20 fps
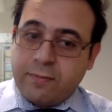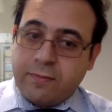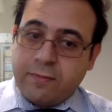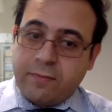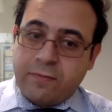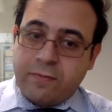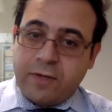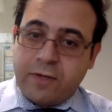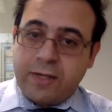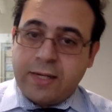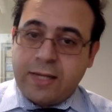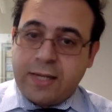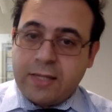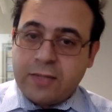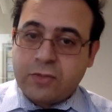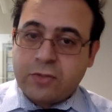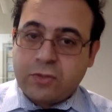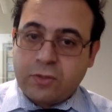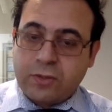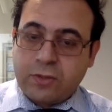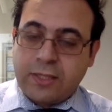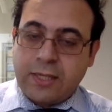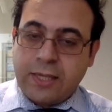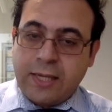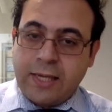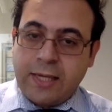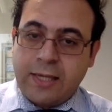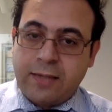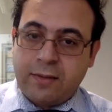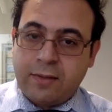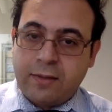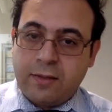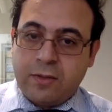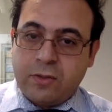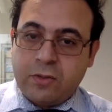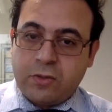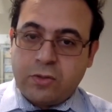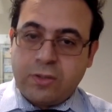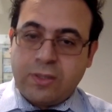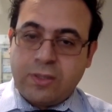financial gain.
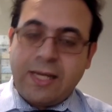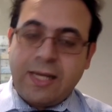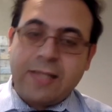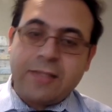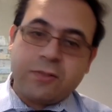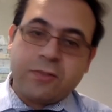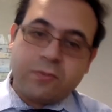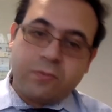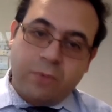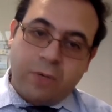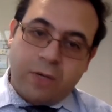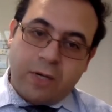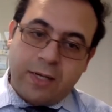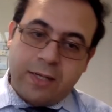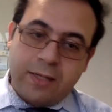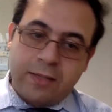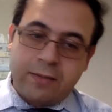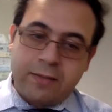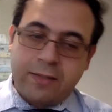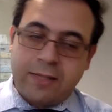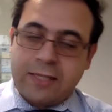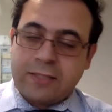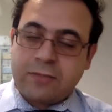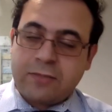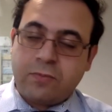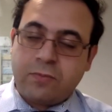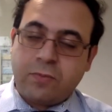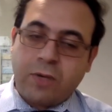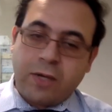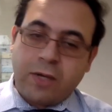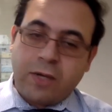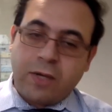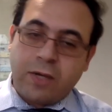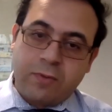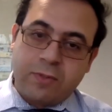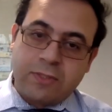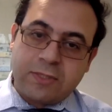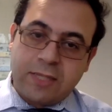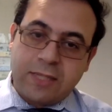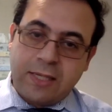So that's why that's why I
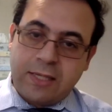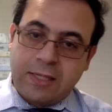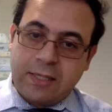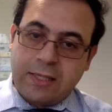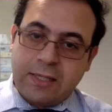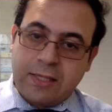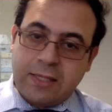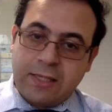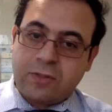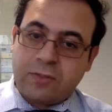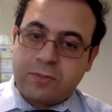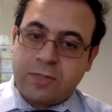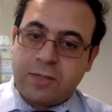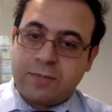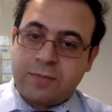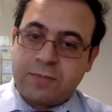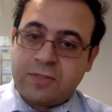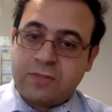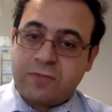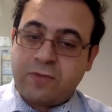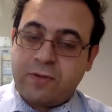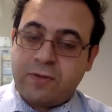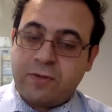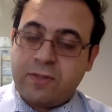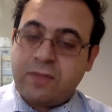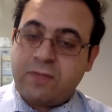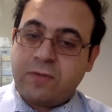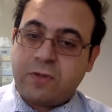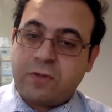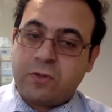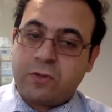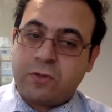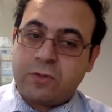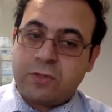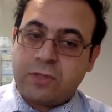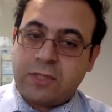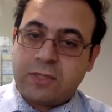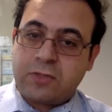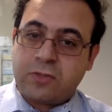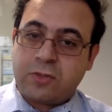was saying that sometimes it's very difficult to
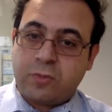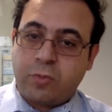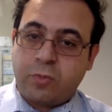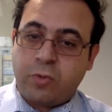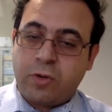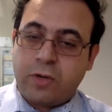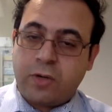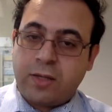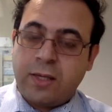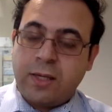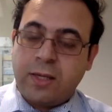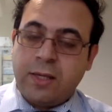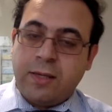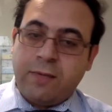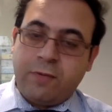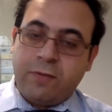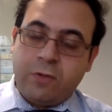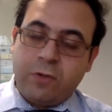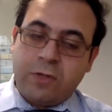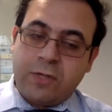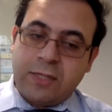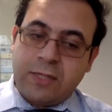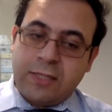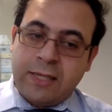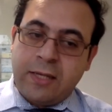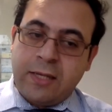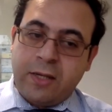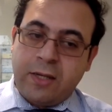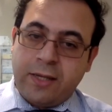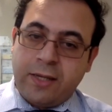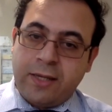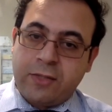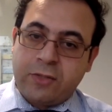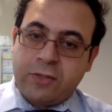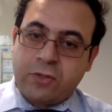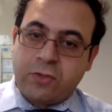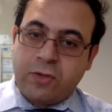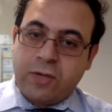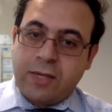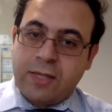get supported. If you look at the NIH
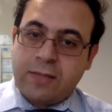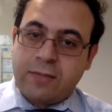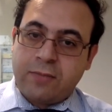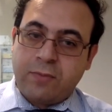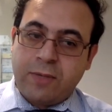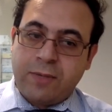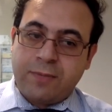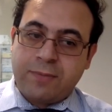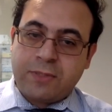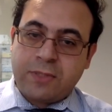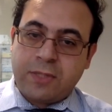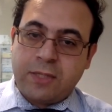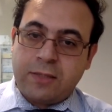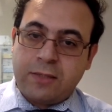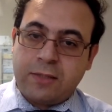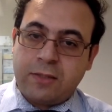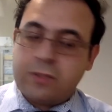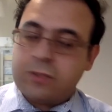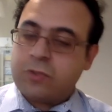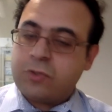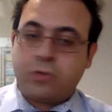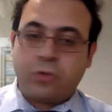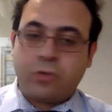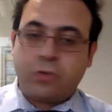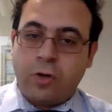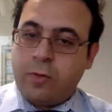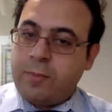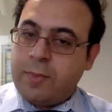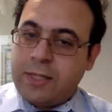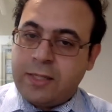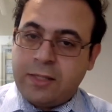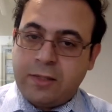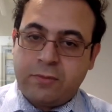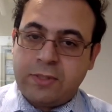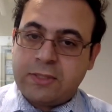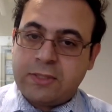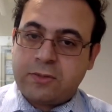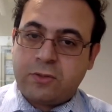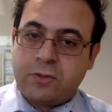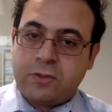grant website, there's so many
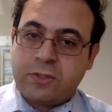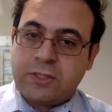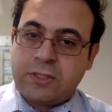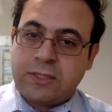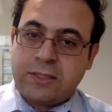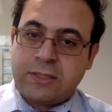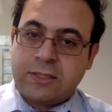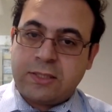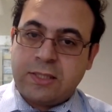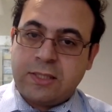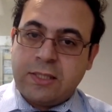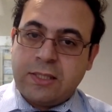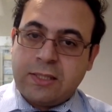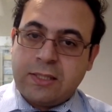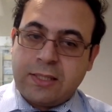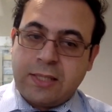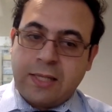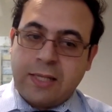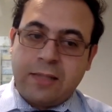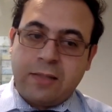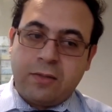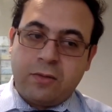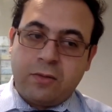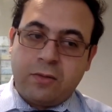researches that